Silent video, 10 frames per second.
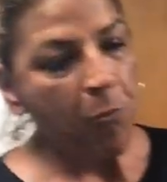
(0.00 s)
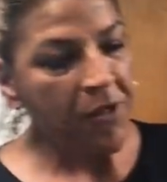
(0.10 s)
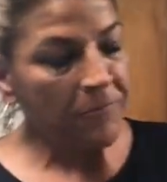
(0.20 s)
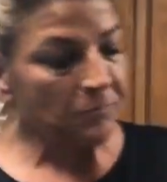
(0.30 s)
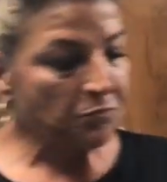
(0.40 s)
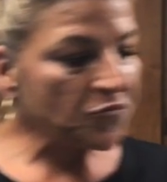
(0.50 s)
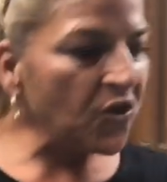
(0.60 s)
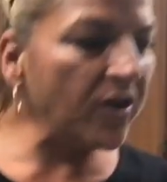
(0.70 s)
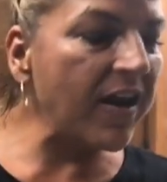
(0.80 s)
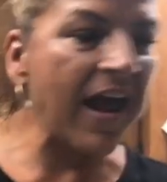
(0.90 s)
But
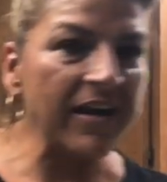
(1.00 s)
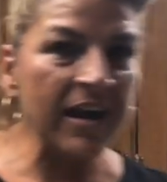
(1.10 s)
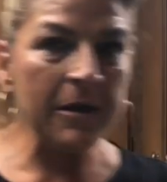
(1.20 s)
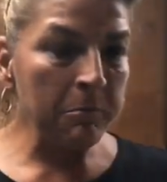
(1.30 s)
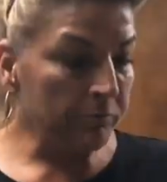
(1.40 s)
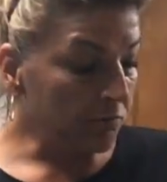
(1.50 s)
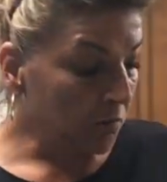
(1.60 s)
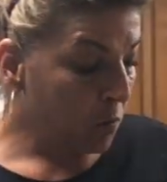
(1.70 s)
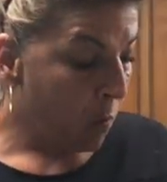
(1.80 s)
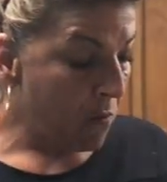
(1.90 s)
you can add any
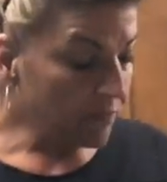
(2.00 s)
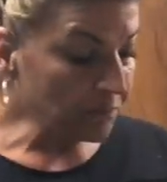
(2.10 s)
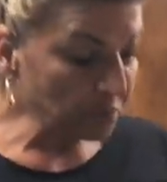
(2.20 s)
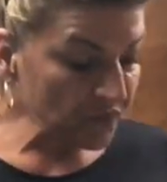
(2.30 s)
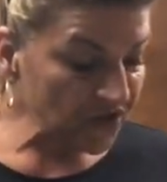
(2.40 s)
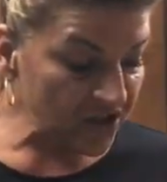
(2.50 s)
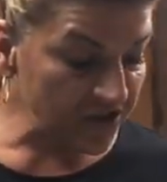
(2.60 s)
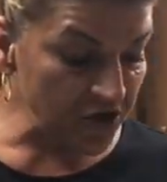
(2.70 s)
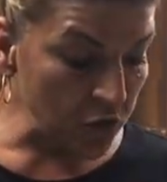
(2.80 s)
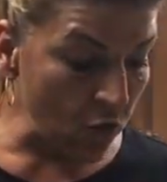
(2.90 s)

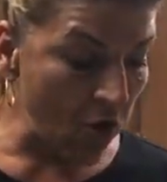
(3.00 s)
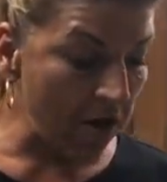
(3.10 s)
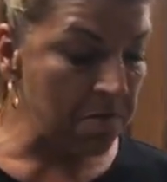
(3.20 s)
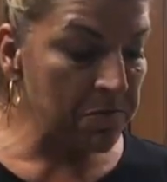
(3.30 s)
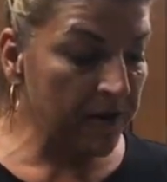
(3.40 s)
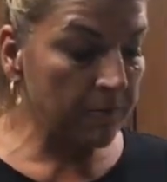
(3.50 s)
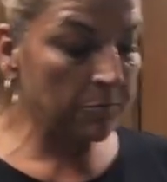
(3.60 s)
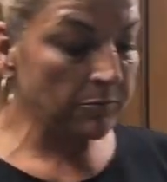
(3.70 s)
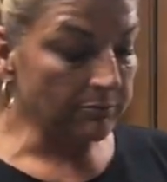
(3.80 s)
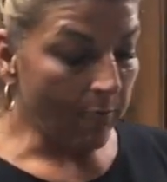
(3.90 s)
cheese you want and